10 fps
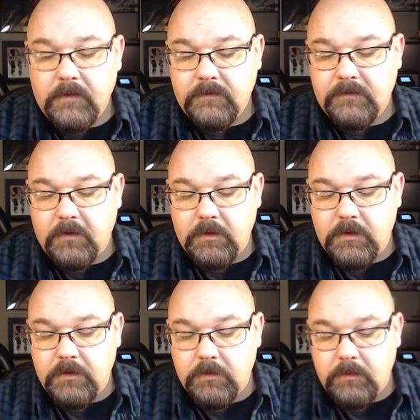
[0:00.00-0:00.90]
So
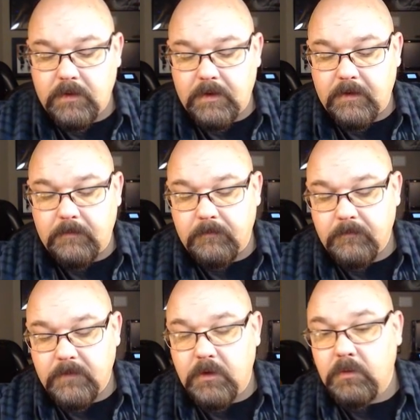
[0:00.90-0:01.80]
you
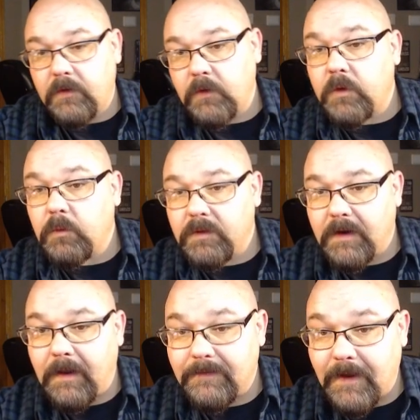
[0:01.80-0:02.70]
are the only one that
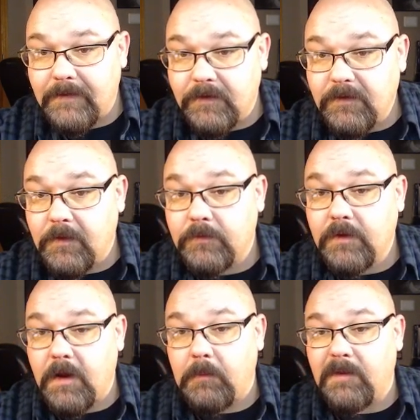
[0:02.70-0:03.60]
has access to those
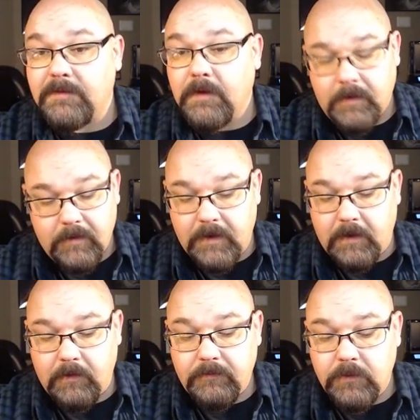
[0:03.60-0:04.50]
cameras.
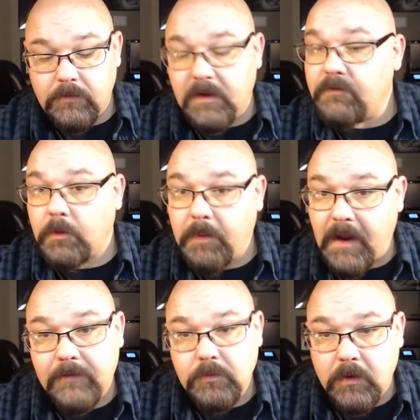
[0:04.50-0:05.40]
Now, if you give your
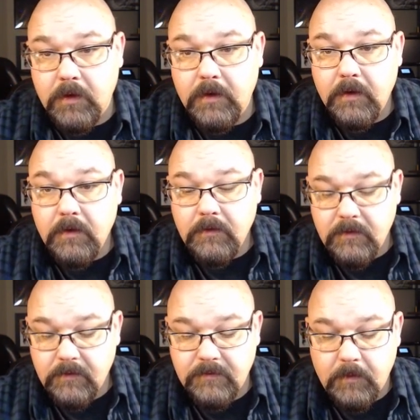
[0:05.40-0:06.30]
password
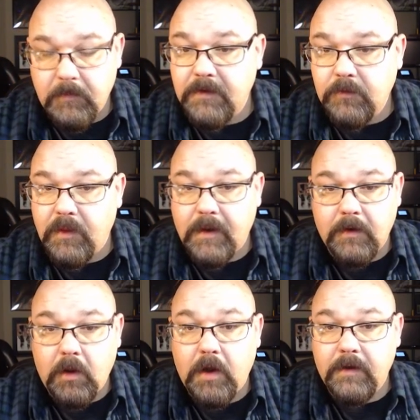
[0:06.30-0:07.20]
to somebody so they can
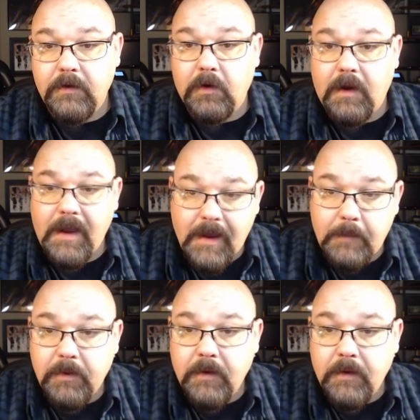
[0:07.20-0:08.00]
log into your app,